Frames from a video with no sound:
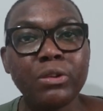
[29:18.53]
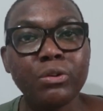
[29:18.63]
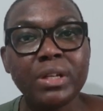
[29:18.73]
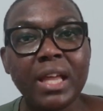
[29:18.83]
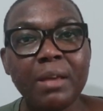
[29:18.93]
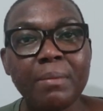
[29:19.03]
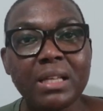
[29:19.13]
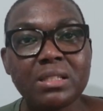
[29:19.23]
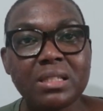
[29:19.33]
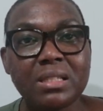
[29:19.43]
your name,
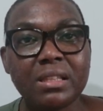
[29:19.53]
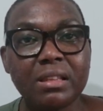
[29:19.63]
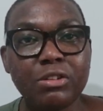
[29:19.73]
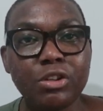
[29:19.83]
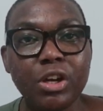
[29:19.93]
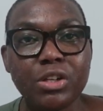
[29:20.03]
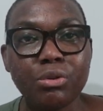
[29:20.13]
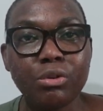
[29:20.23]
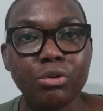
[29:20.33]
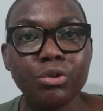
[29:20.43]
as you know,
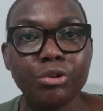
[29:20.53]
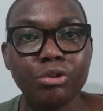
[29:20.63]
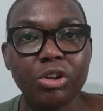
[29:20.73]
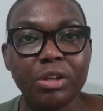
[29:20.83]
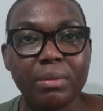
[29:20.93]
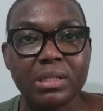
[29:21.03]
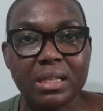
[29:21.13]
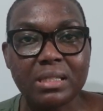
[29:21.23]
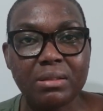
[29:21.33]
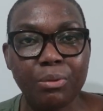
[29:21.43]
on all your documents,
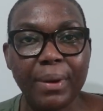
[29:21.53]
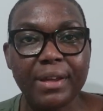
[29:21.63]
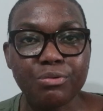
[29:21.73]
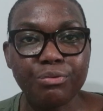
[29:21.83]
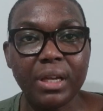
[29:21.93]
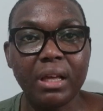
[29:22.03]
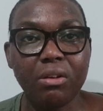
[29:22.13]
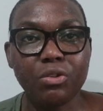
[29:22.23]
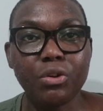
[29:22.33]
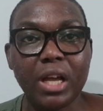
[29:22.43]
as the way it's
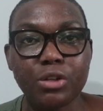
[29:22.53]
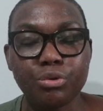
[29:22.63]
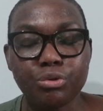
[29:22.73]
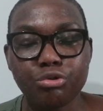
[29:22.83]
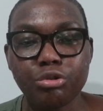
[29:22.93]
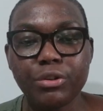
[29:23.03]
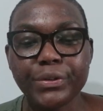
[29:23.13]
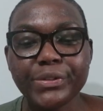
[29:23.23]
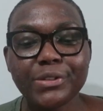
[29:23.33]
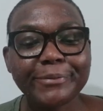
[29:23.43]
written on your national
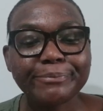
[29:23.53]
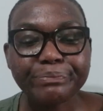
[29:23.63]
insurance.